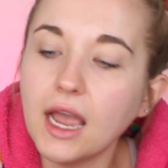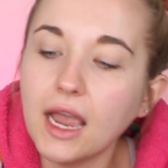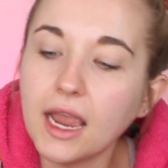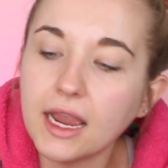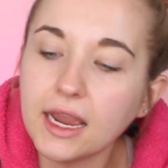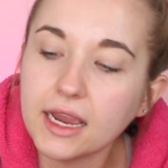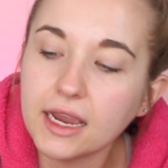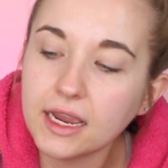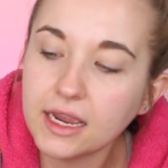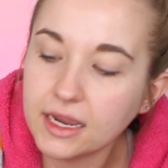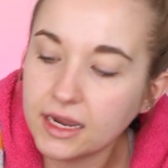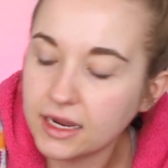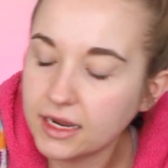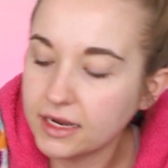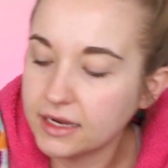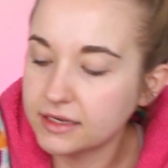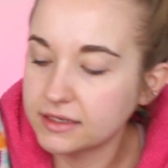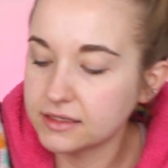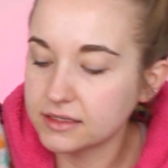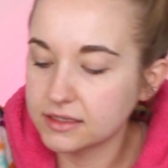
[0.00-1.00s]

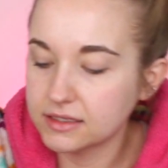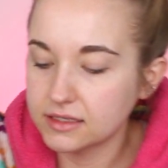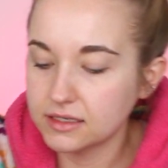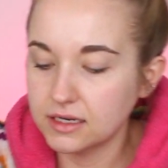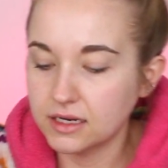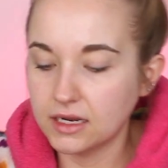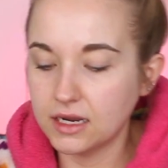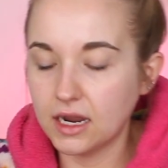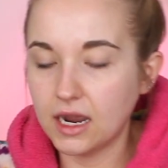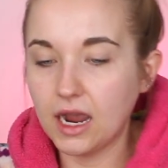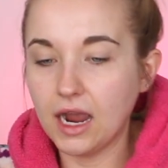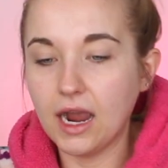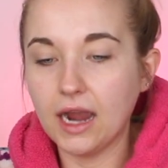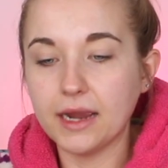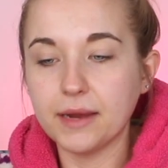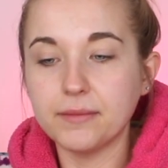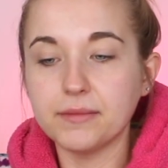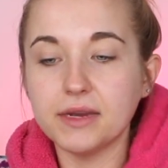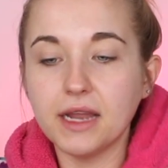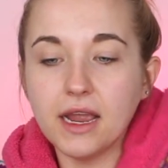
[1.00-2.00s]
and I
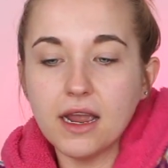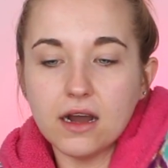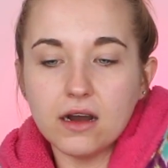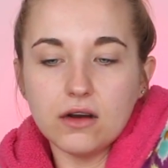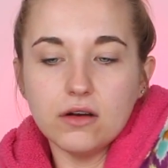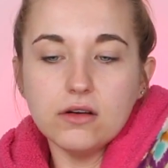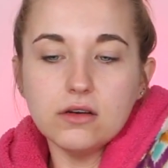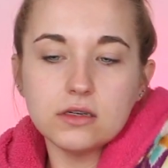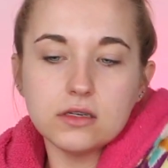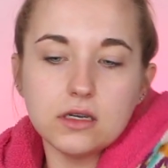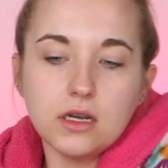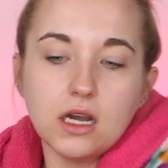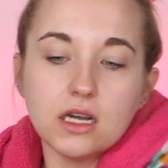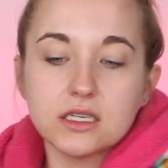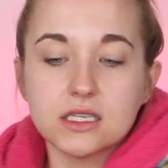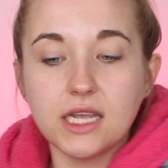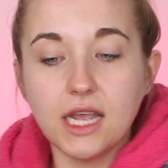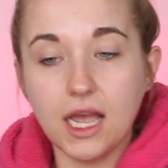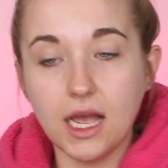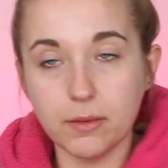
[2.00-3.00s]
am now
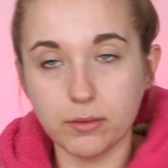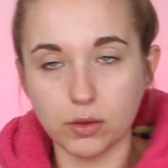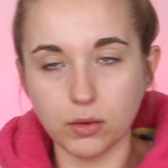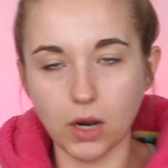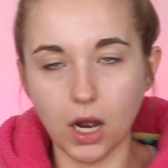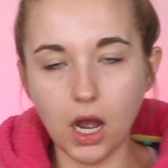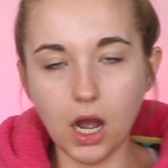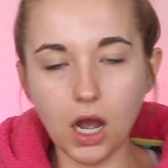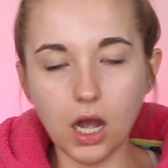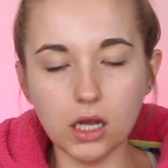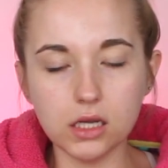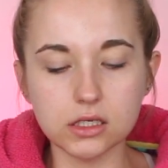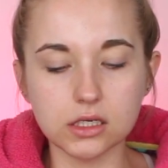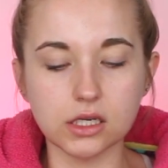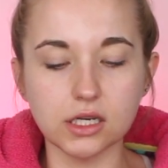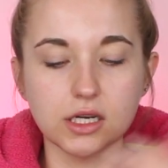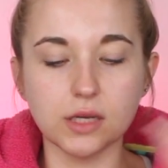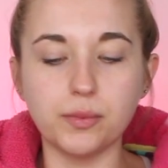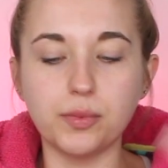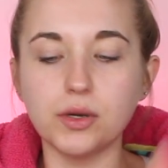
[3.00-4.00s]
on camera
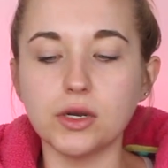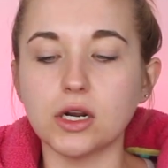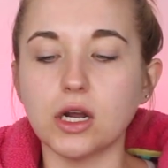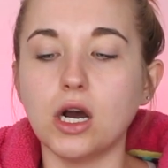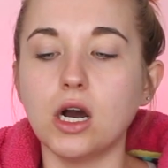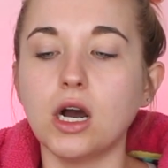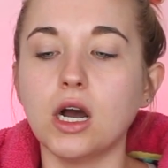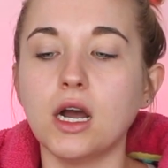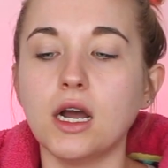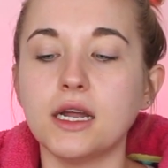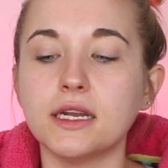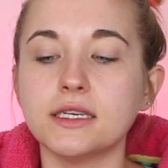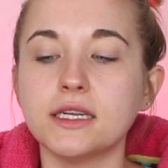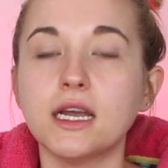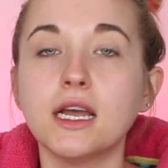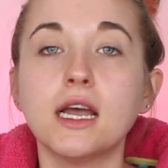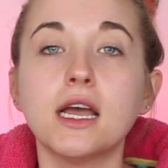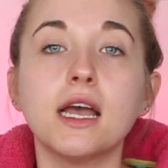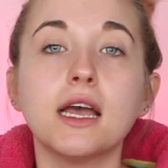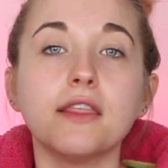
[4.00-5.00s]
gonna put on
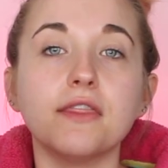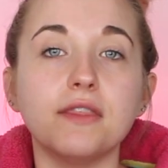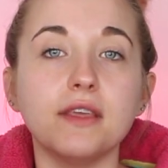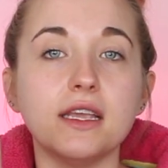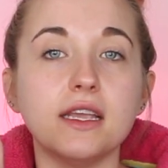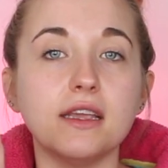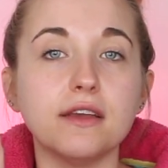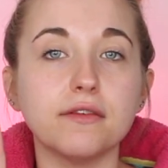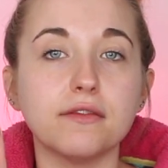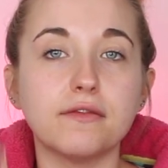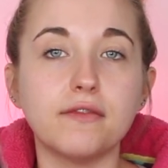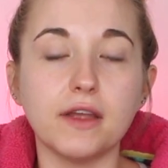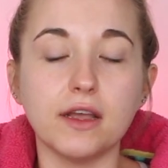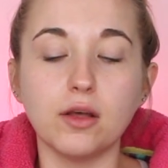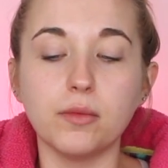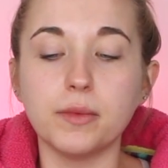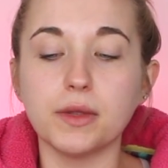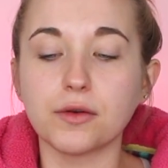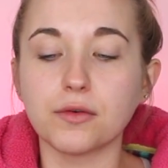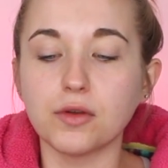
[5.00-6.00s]
the
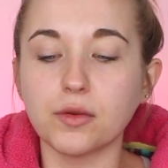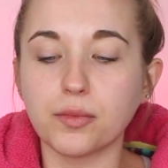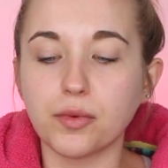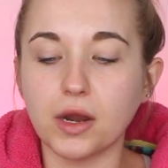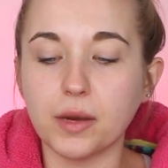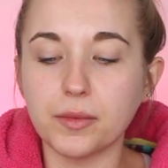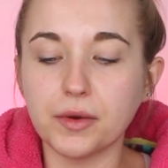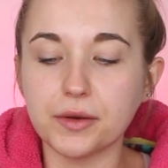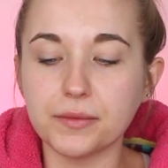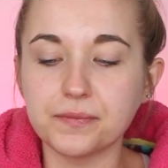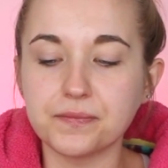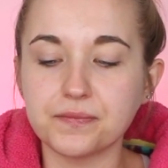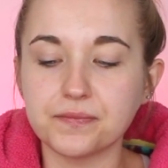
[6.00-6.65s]
Veil Mineral Primer.